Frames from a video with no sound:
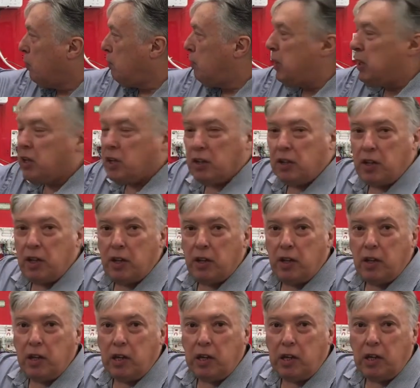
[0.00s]
bigger
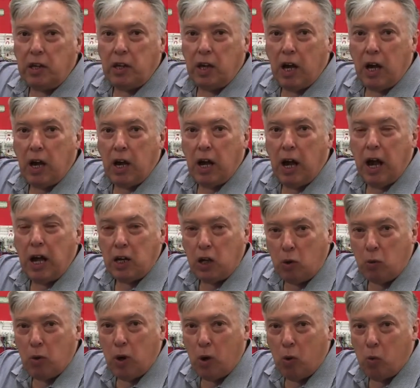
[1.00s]
than the
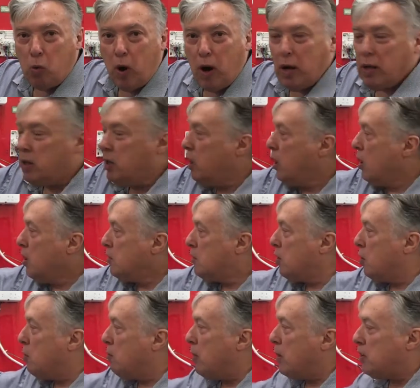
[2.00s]
Honeywell one,
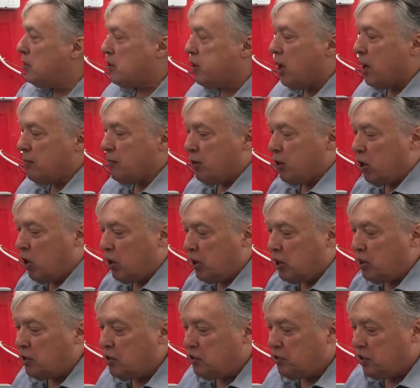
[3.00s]
so it makes life a lot
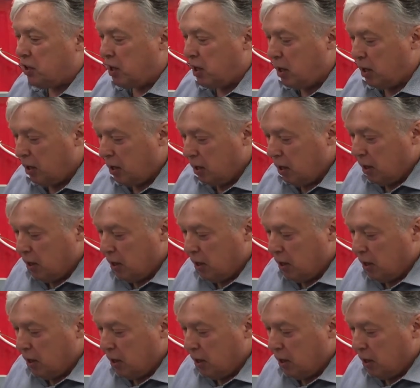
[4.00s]
easier.